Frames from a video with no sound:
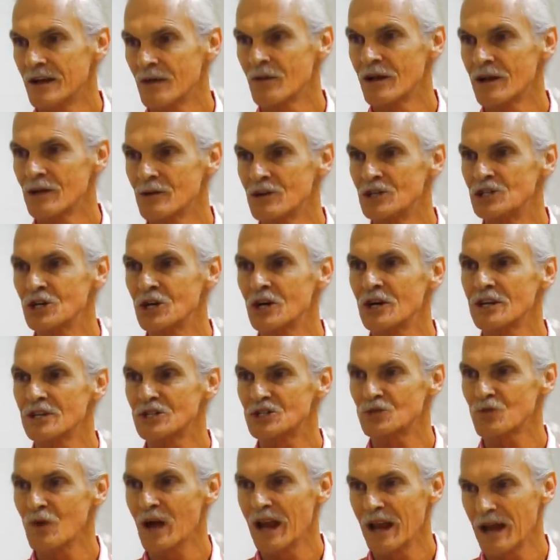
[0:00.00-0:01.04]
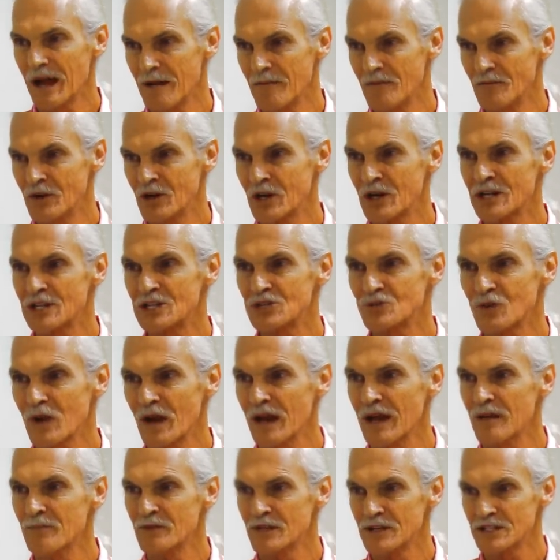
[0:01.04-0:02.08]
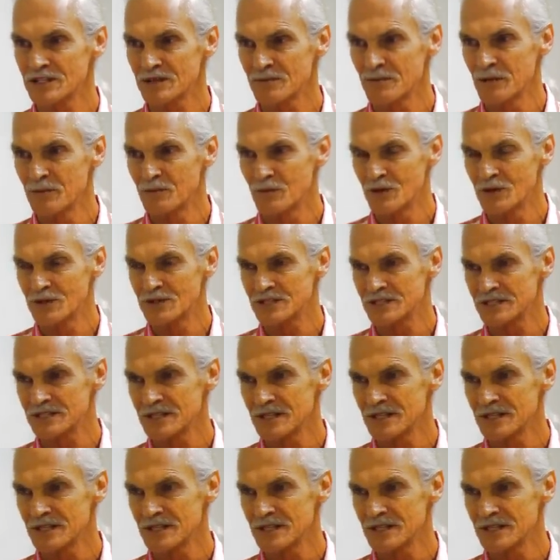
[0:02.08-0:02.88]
In other words, you're going to swell up. You're going to swell up and there's going to be bruises.